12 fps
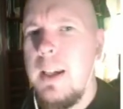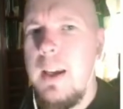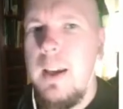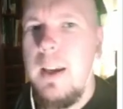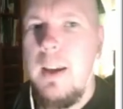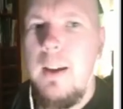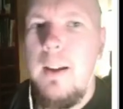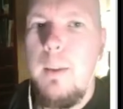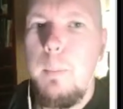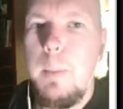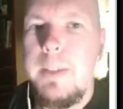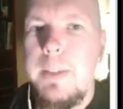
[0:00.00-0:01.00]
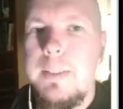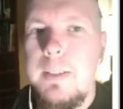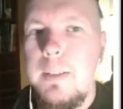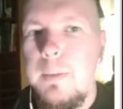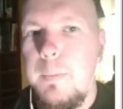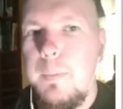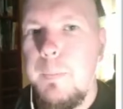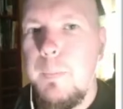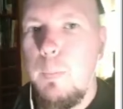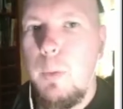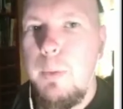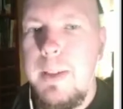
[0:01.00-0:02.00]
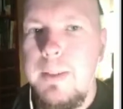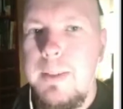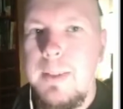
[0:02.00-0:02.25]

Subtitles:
But what we can see here is